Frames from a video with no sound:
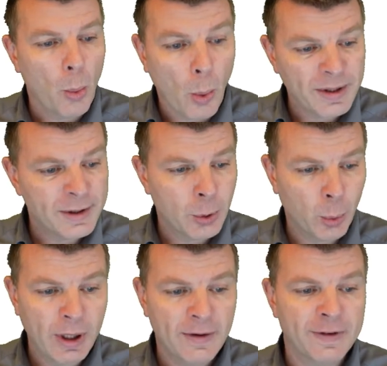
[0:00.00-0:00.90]
Once
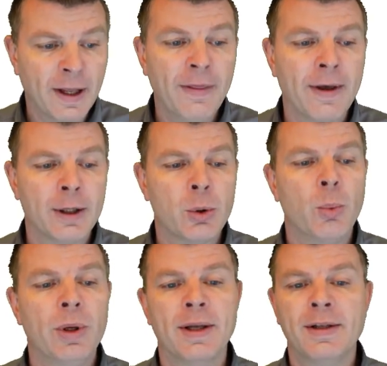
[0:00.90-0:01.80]
we have done that,
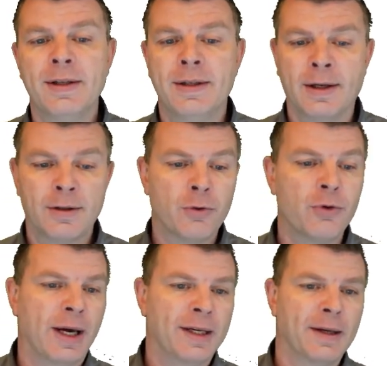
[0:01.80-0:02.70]
we can start
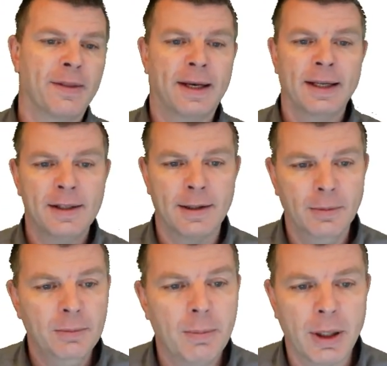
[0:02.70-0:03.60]
creating the cluster
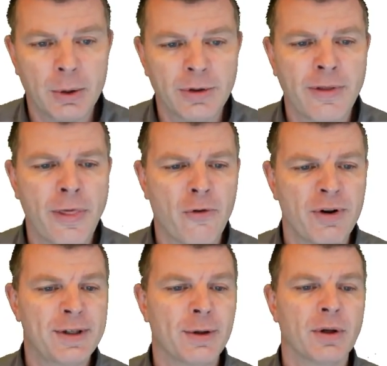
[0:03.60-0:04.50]
by using the
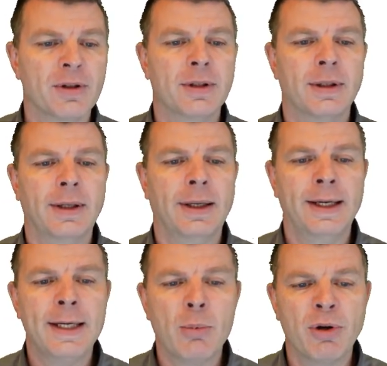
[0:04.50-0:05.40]
resource
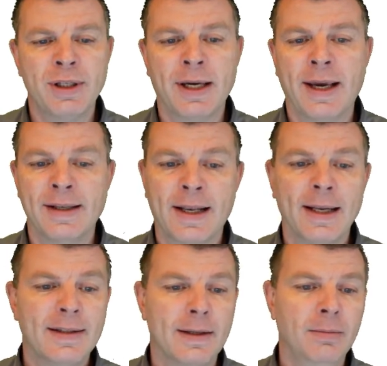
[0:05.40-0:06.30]
AWS EKS
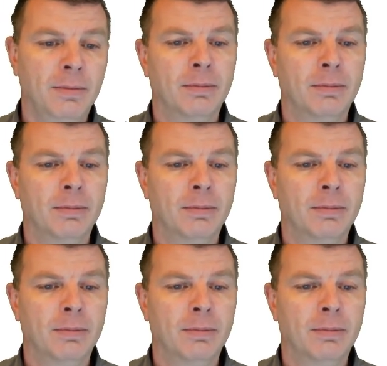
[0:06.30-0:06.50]
Cluster,